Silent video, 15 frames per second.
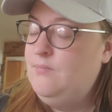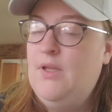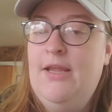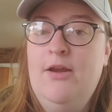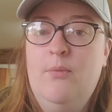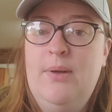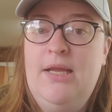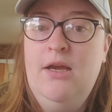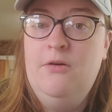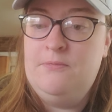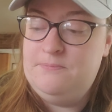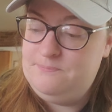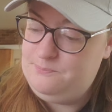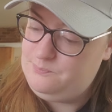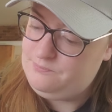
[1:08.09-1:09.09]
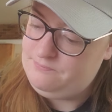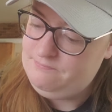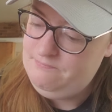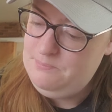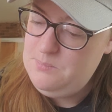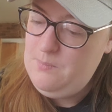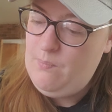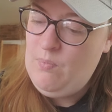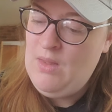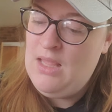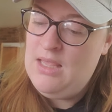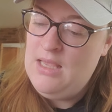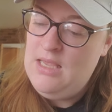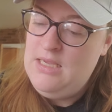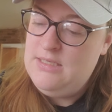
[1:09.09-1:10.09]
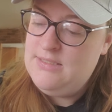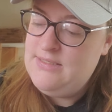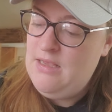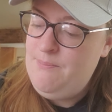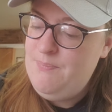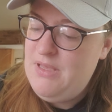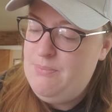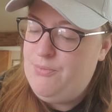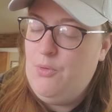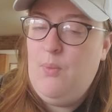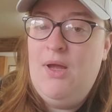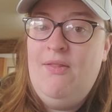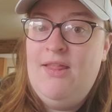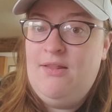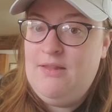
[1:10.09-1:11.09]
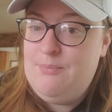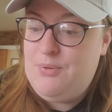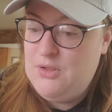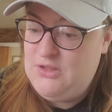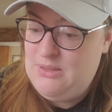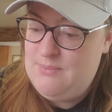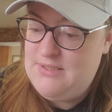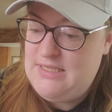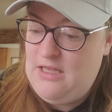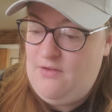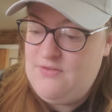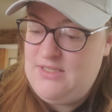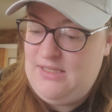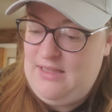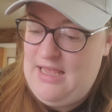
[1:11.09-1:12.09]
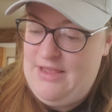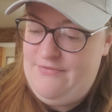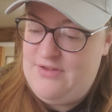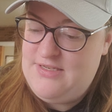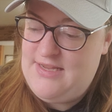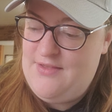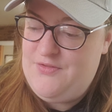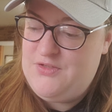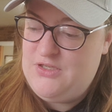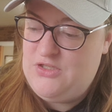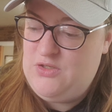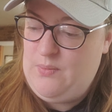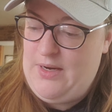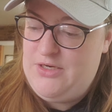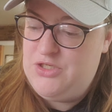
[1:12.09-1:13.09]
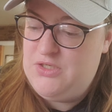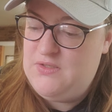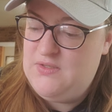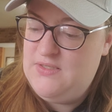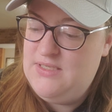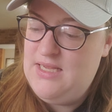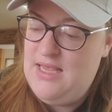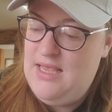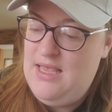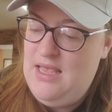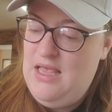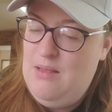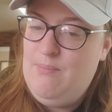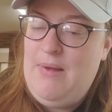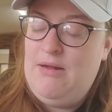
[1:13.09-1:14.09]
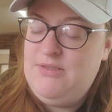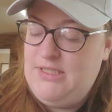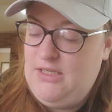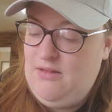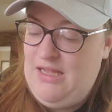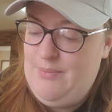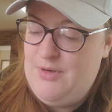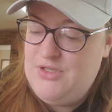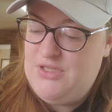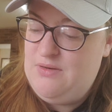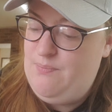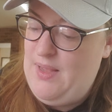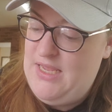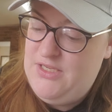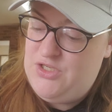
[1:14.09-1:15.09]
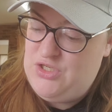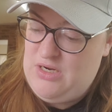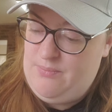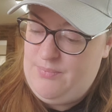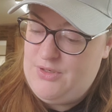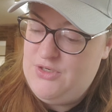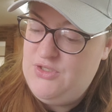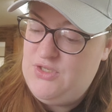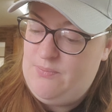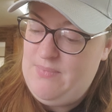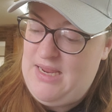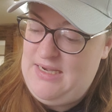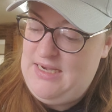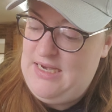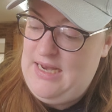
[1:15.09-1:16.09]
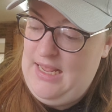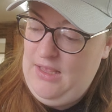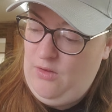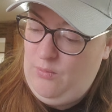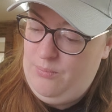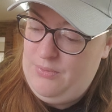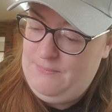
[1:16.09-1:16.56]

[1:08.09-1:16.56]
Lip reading: Here we go. Some people willingly put themselves in life and death situations. Mountain climbers and base jumpers may need help.